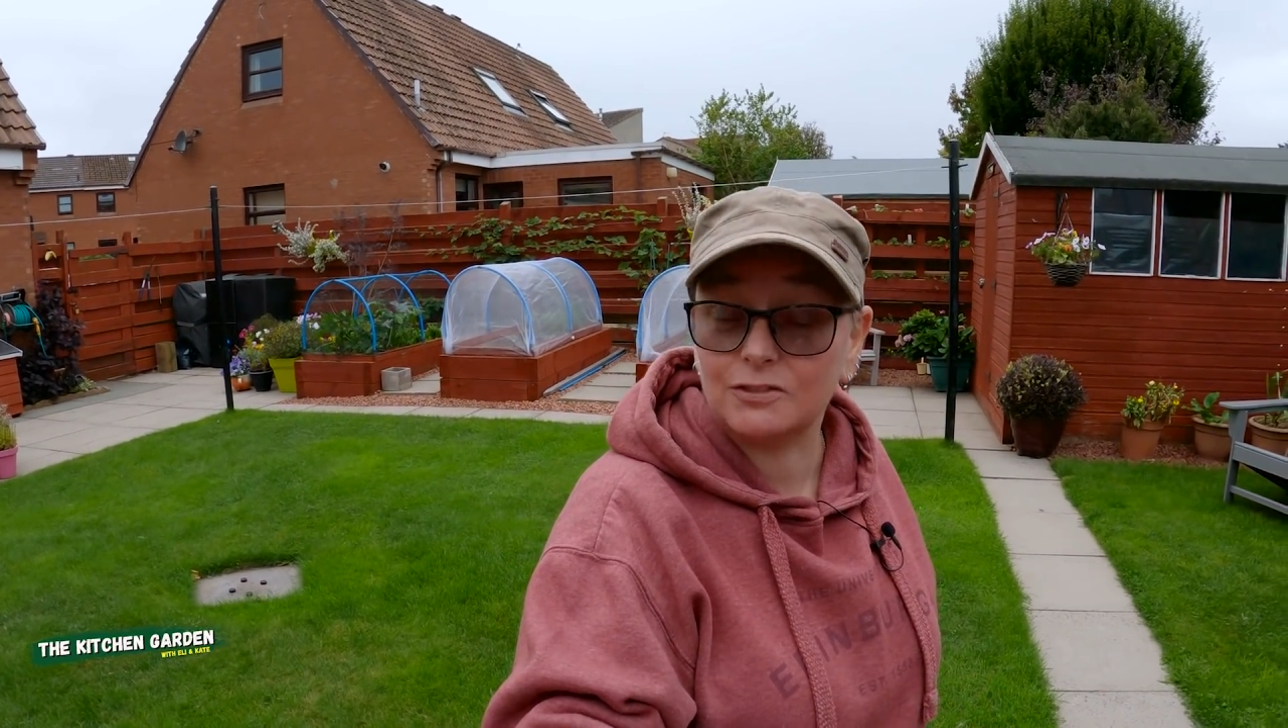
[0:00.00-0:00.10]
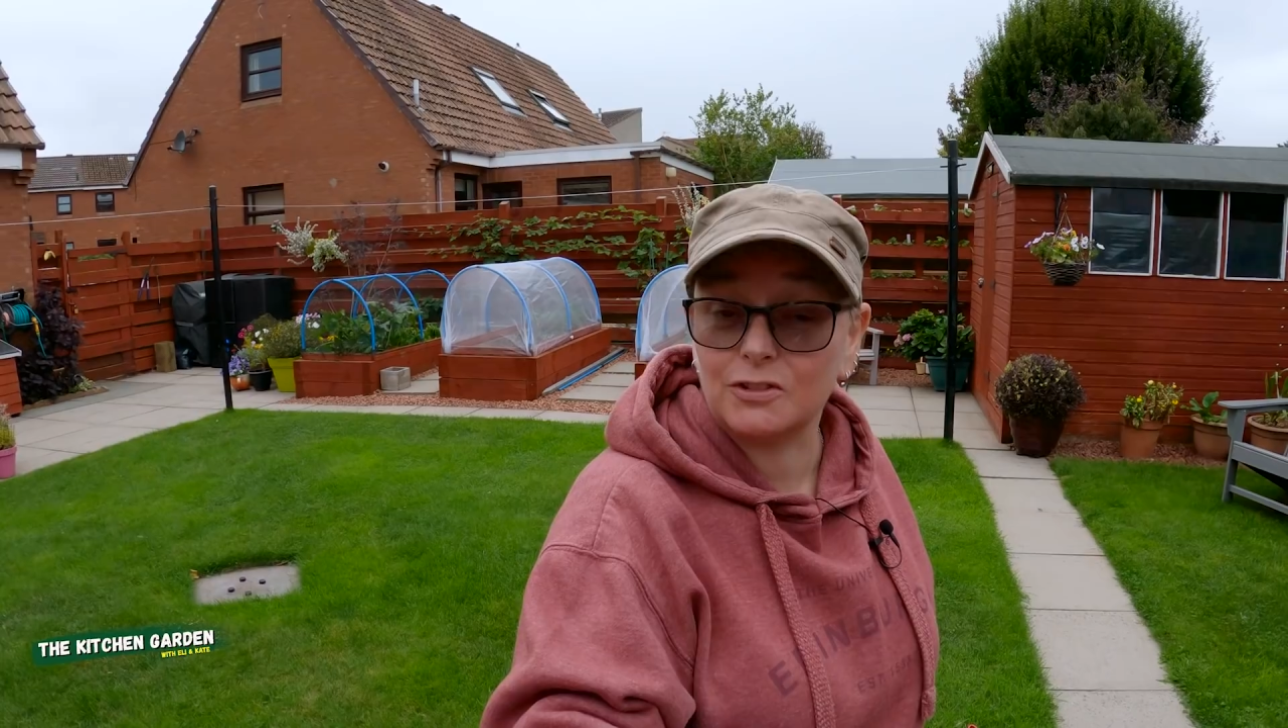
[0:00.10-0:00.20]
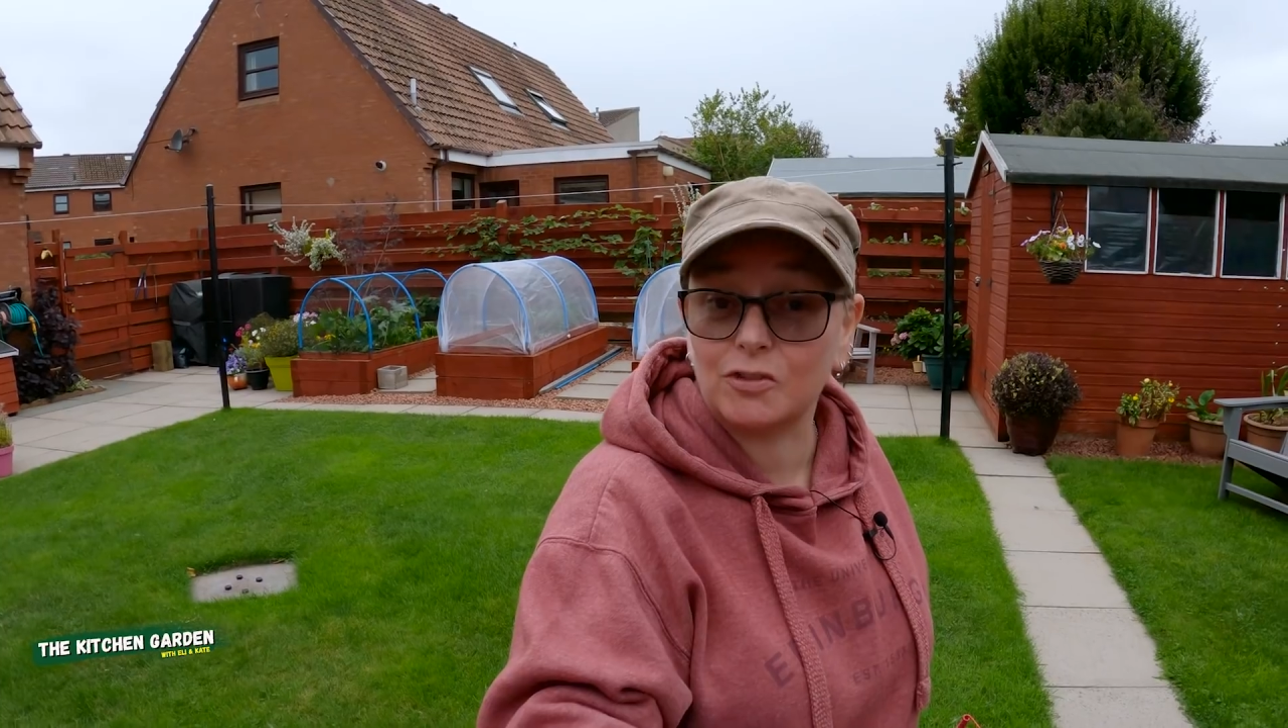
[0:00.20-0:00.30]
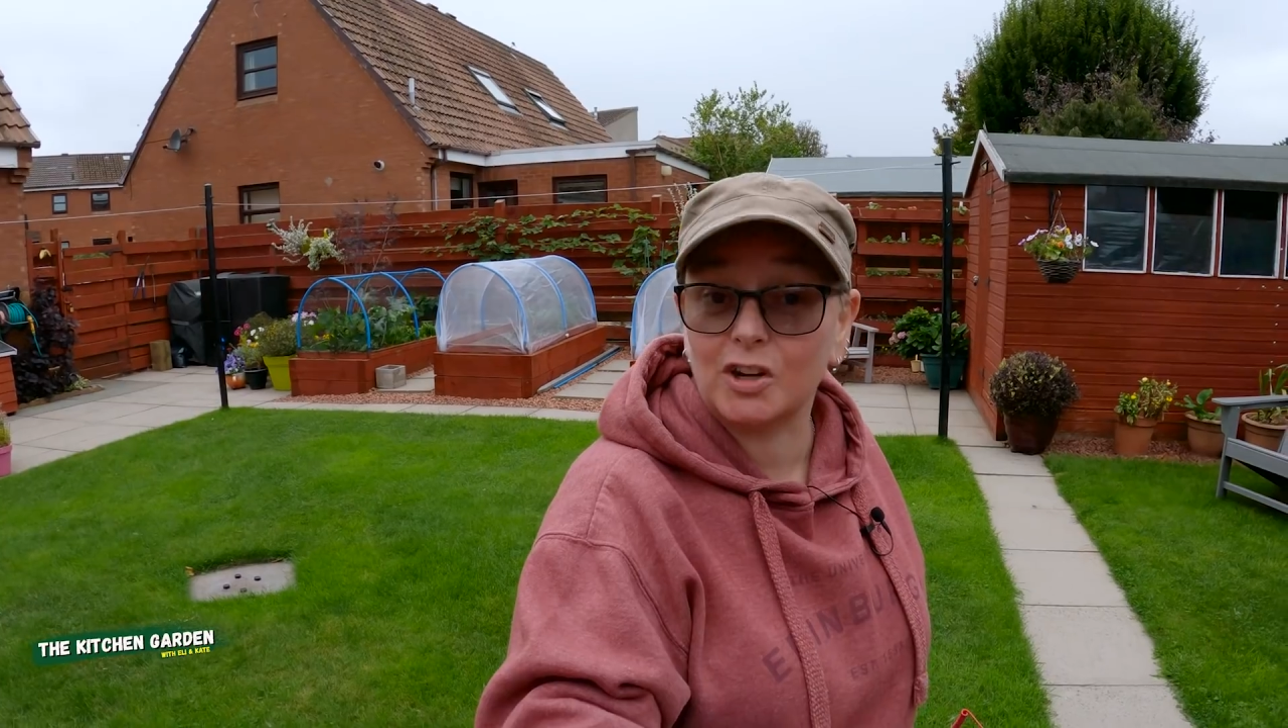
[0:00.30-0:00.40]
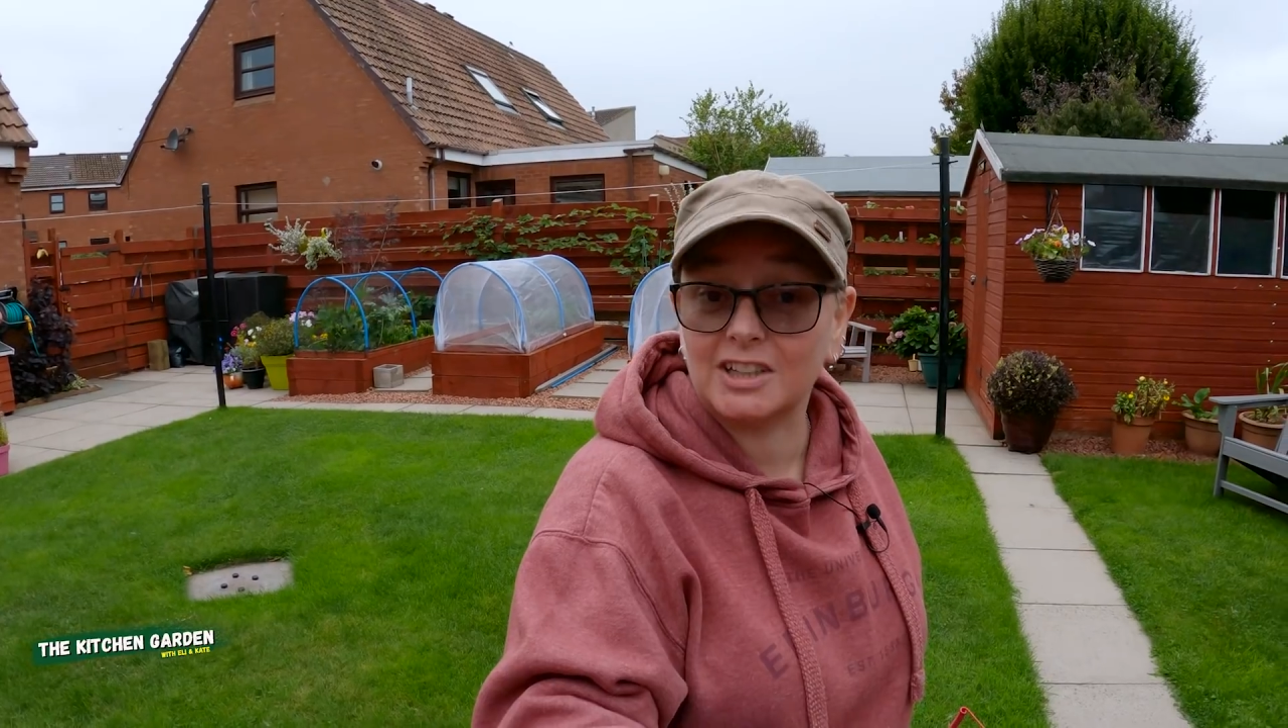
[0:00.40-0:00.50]
if
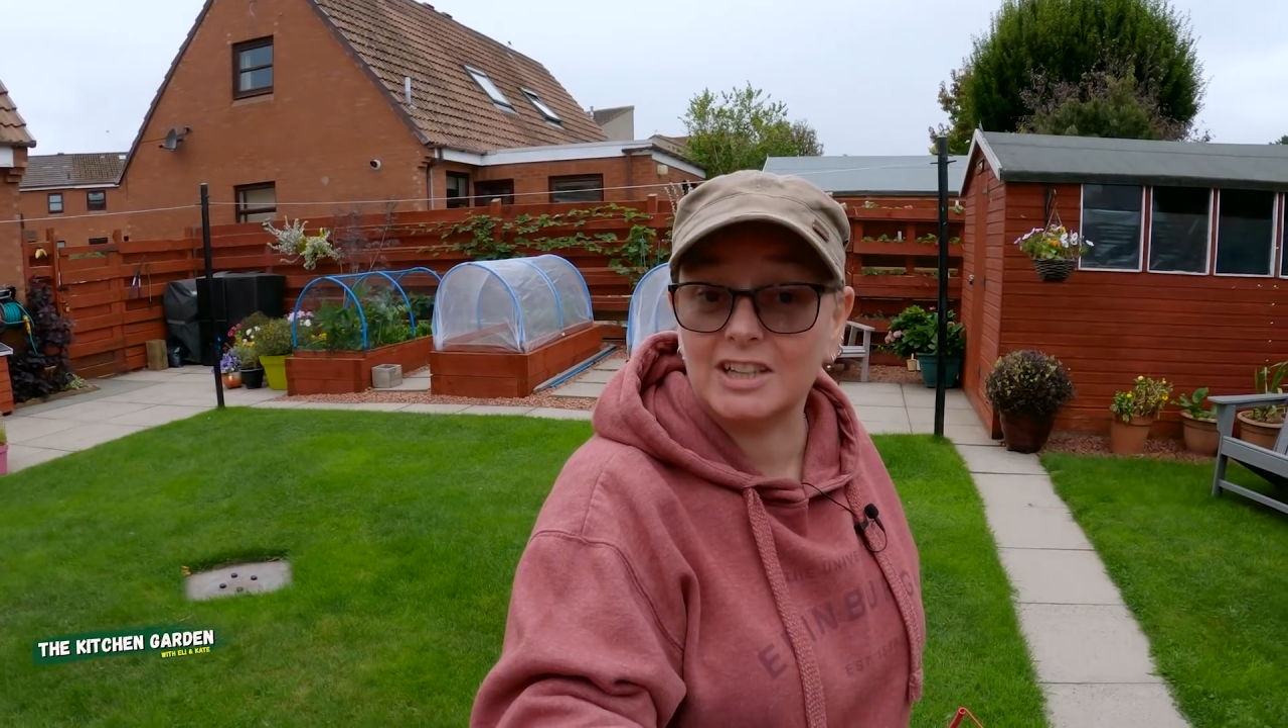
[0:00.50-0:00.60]
you've got a